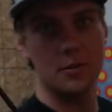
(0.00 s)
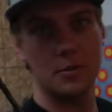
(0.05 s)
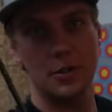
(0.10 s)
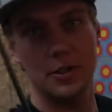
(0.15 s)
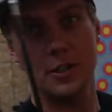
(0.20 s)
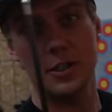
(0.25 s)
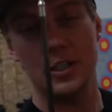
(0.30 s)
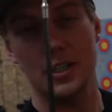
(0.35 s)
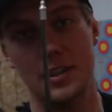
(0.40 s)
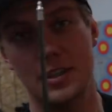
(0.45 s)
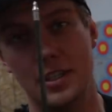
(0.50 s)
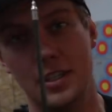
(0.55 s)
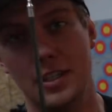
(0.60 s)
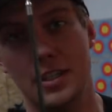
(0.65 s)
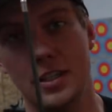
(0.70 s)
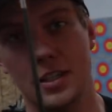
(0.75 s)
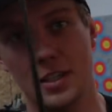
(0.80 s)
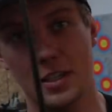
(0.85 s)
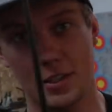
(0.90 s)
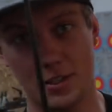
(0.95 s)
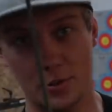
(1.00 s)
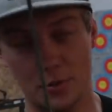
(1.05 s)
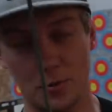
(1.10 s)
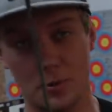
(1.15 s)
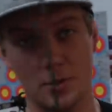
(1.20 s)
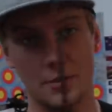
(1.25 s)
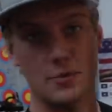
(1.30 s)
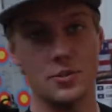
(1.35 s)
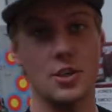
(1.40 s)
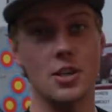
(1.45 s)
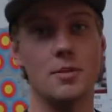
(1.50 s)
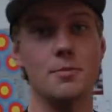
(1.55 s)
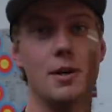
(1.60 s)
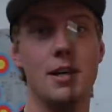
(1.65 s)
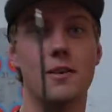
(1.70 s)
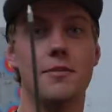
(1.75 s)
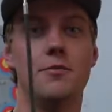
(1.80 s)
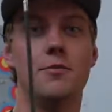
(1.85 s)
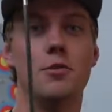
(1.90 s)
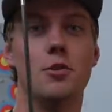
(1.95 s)
So we were at the School of
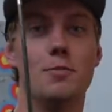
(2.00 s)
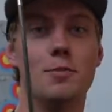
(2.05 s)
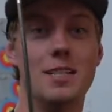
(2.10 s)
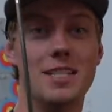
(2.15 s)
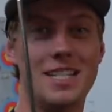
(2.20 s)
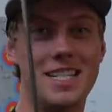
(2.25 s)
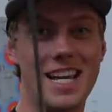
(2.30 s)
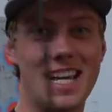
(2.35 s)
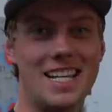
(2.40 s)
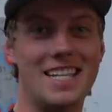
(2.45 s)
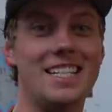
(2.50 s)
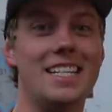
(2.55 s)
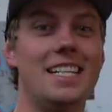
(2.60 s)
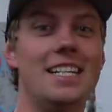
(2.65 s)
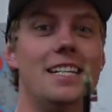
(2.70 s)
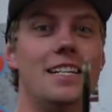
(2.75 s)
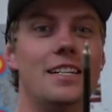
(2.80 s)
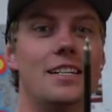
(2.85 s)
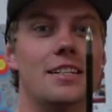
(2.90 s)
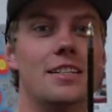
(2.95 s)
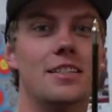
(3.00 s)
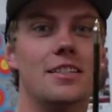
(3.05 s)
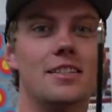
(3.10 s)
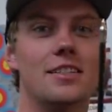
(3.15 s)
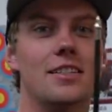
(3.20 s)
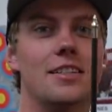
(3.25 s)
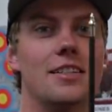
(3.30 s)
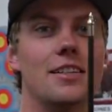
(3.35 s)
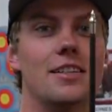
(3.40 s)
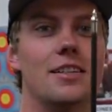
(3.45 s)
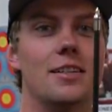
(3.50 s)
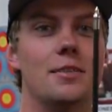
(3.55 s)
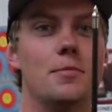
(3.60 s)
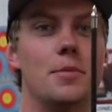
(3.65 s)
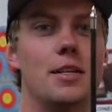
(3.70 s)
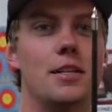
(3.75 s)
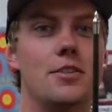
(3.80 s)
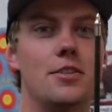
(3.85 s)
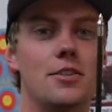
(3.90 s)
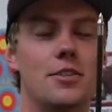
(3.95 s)
Jeremiah Foreman Technique.
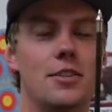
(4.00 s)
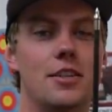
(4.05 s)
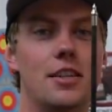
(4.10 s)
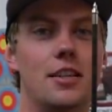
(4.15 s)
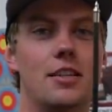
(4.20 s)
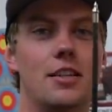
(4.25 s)
Entered the